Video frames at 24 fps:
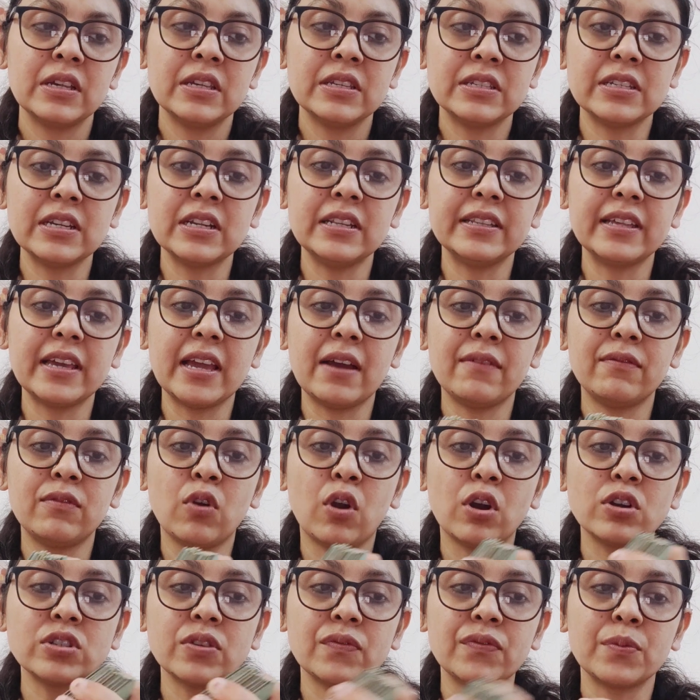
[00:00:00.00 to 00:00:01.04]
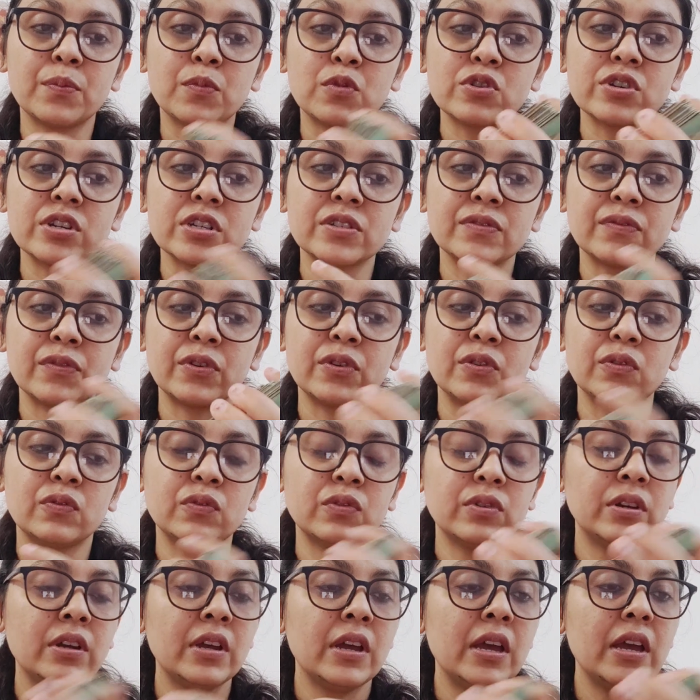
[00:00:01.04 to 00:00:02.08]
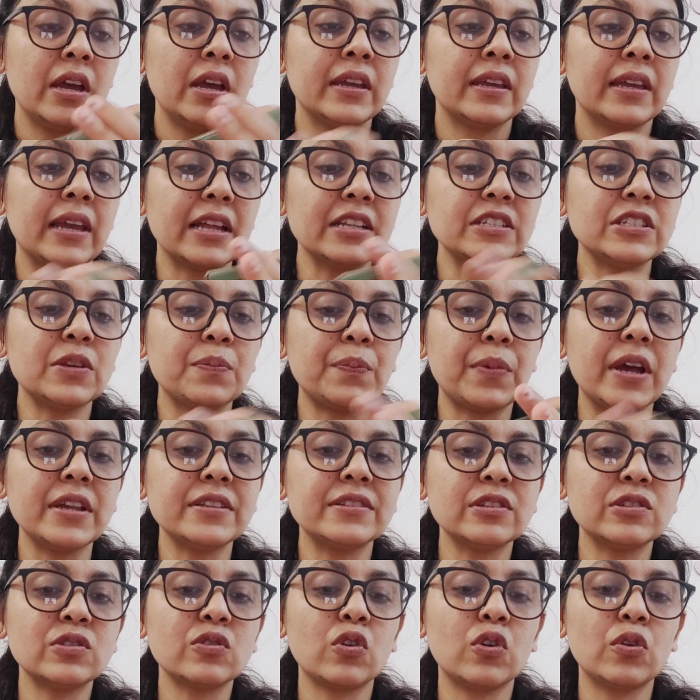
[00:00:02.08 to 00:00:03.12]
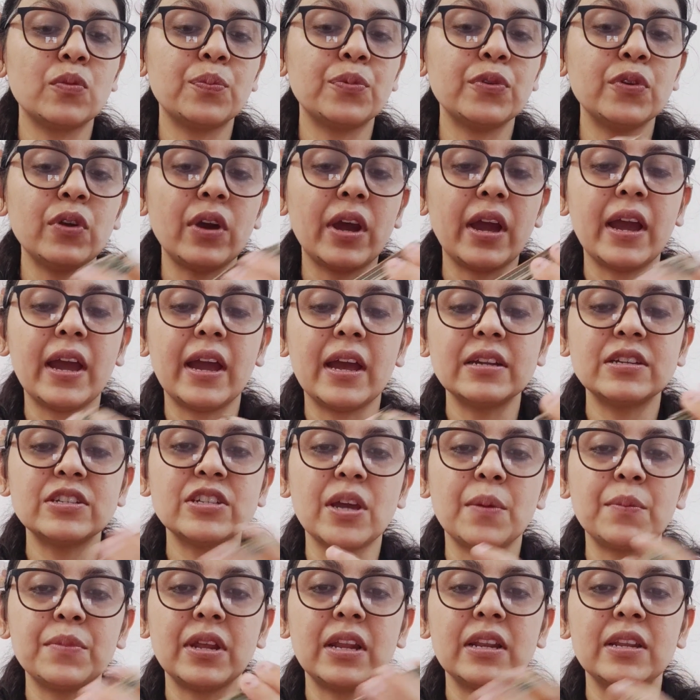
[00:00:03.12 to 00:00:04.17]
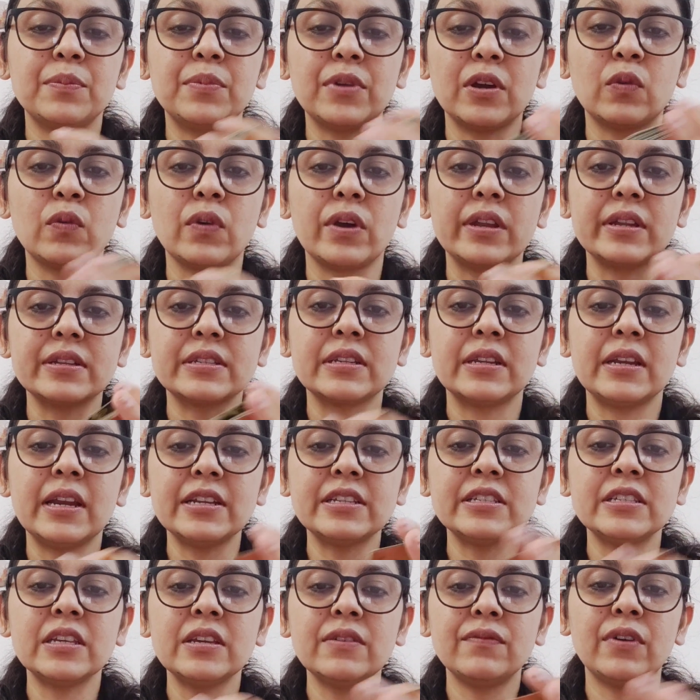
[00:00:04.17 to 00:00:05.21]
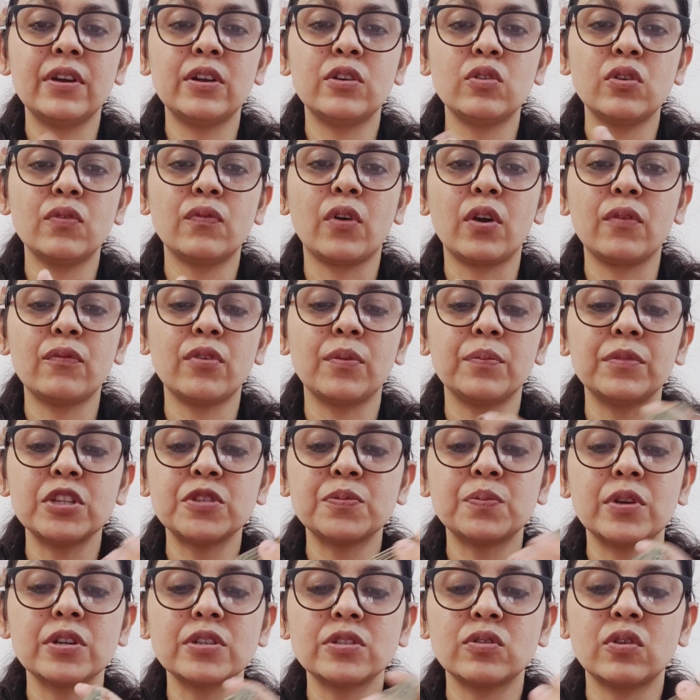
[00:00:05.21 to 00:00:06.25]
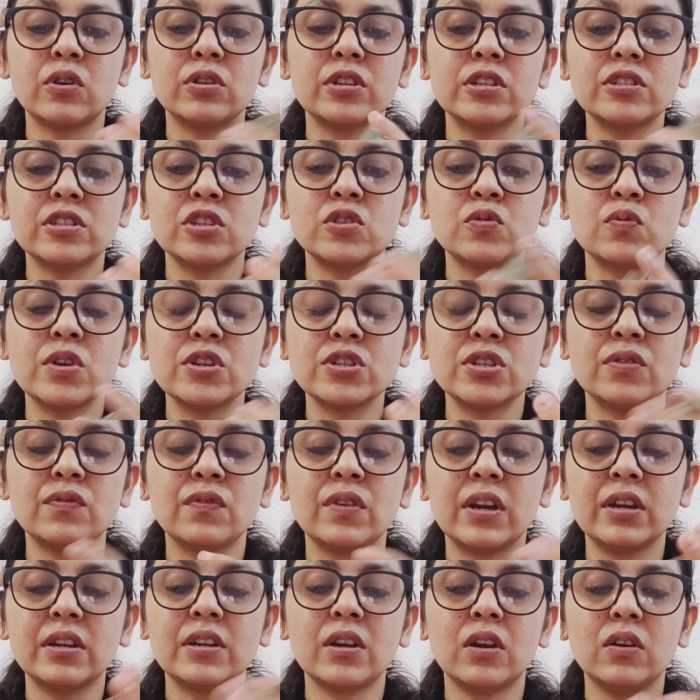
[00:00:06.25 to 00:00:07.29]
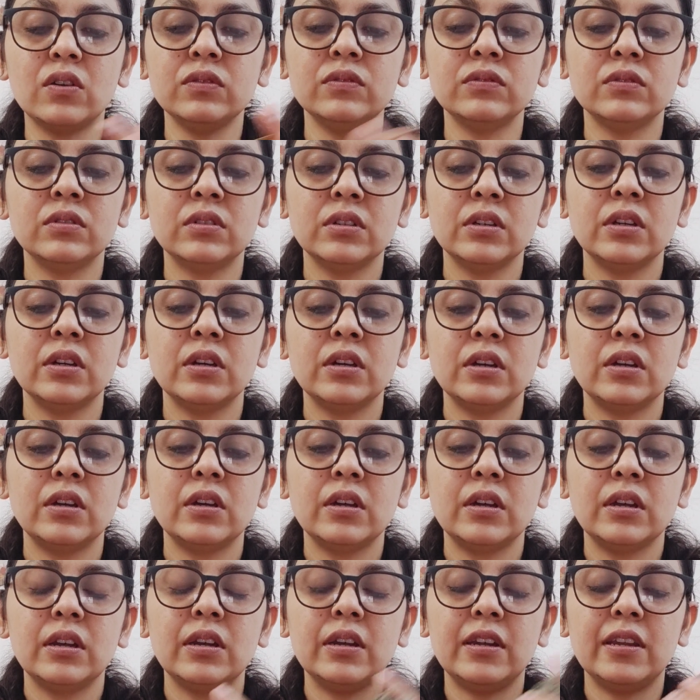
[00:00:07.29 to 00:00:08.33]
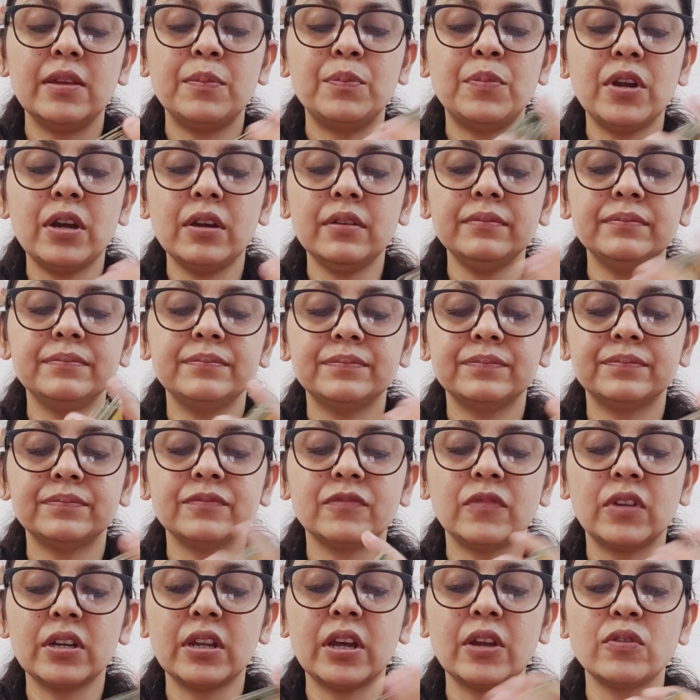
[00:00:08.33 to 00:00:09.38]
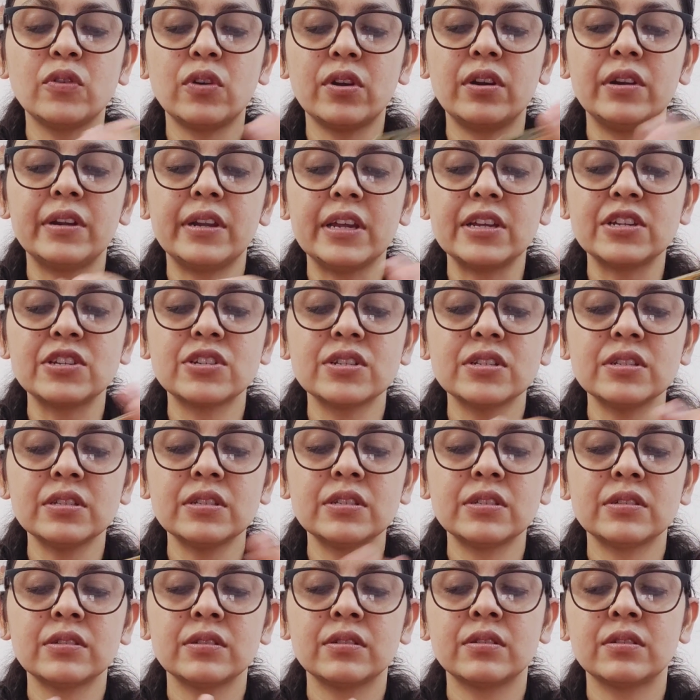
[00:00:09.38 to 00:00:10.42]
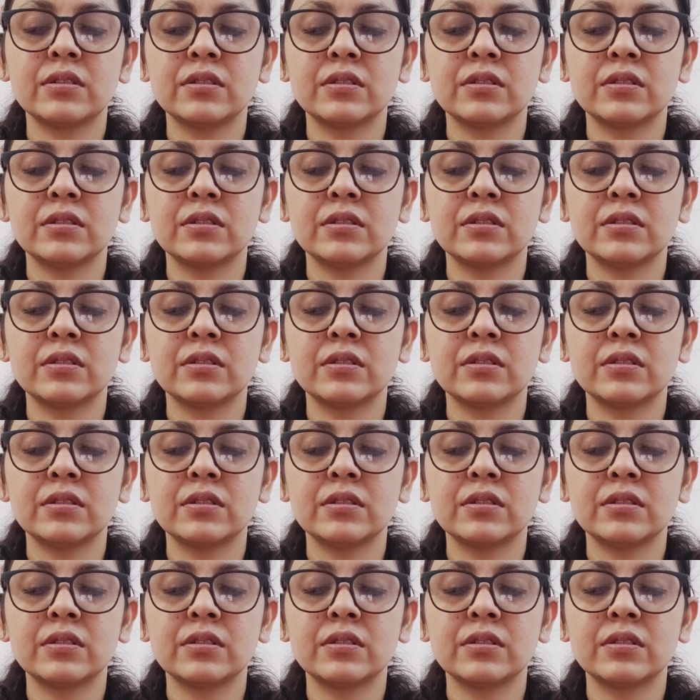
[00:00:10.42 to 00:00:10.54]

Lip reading: Still, they have lots of emotions for you. Cancer, Pisces, Scorpio and Gemini, Libra, Aquarius. Let's see, what do you want from this person or this situation right now? Libra, what are your intentions?